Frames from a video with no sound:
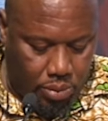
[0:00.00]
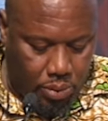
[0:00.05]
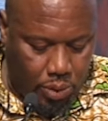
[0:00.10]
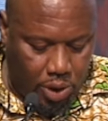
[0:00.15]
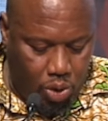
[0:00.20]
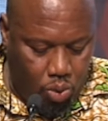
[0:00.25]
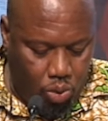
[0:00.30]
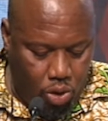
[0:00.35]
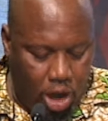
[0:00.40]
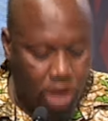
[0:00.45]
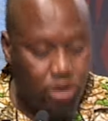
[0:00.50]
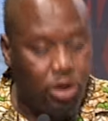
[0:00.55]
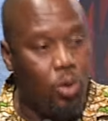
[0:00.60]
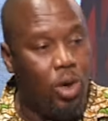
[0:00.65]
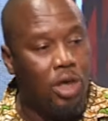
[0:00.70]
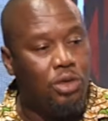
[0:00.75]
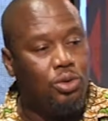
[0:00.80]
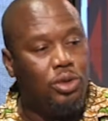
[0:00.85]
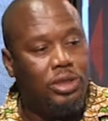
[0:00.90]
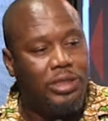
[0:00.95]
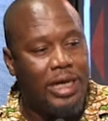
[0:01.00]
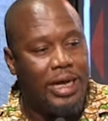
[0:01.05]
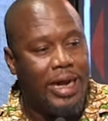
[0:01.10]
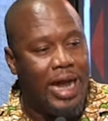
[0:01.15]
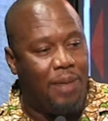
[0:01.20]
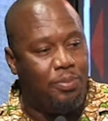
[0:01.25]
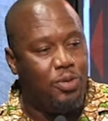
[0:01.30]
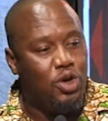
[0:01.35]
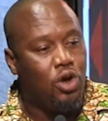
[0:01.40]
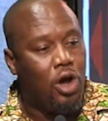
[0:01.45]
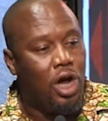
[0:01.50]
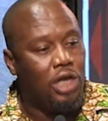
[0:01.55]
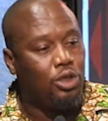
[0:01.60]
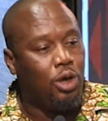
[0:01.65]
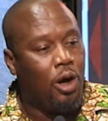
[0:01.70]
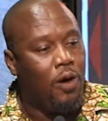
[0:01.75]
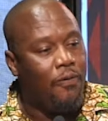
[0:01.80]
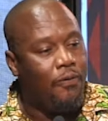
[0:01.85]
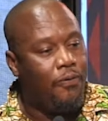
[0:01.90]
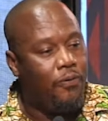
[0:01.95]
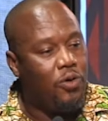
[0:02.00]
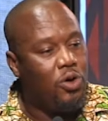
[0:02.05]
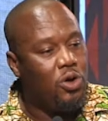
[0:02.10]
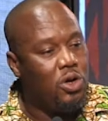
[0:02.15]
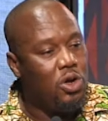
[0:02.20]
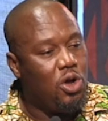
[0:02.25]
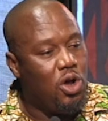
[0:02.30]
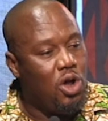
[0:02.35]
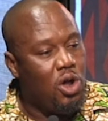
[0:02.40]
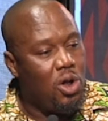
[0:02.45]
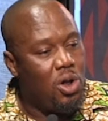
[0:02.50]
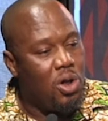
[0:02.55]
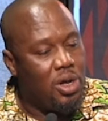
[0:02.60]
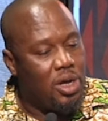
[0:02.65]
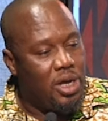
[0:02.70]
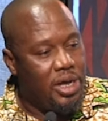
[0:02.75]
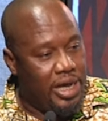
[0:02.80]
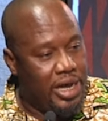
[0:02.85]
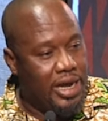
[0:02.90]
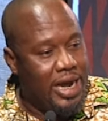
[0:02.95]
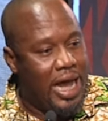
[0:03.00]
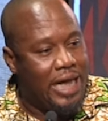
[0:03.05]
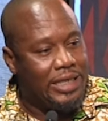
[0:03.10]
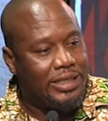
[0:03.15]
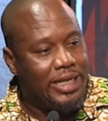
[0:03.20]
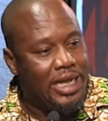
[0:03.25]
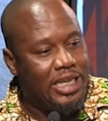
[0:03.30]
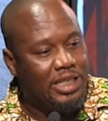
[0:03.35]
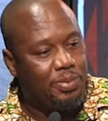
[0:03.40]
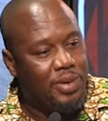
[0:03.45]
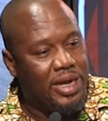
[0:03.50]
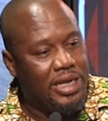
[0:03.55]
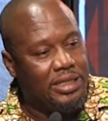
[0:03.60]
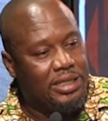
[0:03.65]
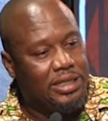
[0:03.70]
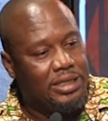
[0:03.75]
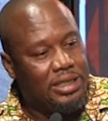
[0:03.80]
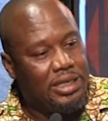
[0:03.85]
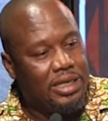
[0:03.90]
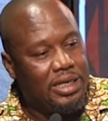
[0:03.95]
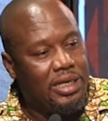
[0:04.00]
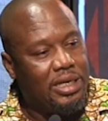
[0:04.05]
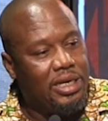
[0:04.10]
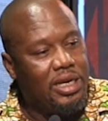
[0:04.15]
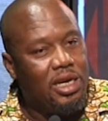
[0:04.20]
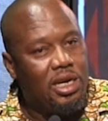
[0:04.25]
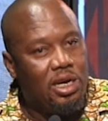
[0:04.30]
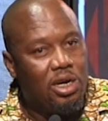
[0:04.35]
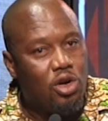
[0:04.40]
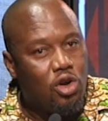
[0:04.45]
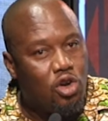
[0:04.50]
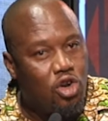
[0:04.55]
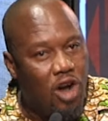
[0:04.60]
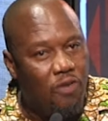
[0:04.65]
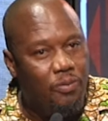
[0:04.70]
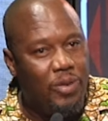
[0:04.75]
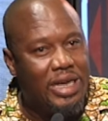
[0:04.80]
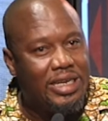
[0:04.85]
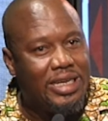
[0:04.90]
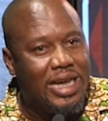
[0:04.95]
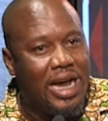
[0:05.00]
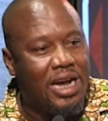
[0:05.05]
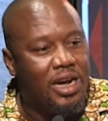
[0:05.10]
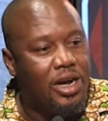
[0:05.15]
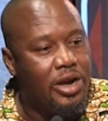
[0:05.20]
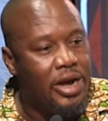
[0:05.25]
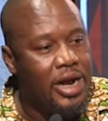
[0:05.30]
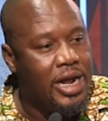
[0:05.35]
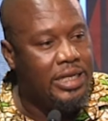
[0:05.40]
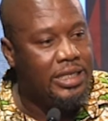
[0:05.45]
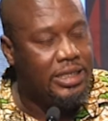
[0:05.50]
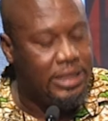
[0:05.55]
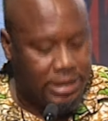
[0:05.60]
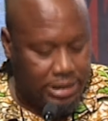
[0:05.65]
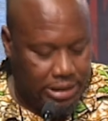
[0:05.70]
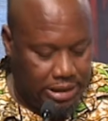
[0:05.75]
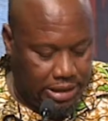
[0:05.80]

we also want to say that because of in our statement, government can create